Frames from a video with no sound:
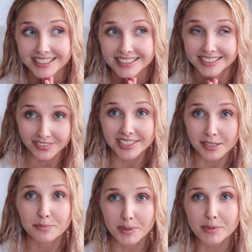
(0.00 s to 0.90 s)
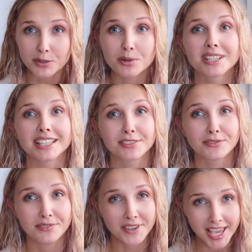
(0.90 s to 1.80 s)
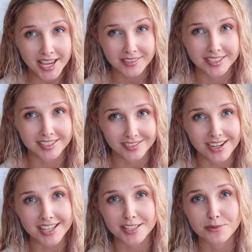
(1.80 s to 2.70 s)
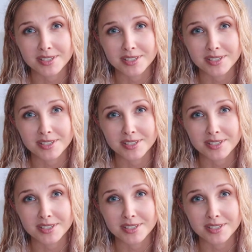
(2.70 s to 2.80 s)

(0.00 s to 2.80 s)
there are some people who get very stressed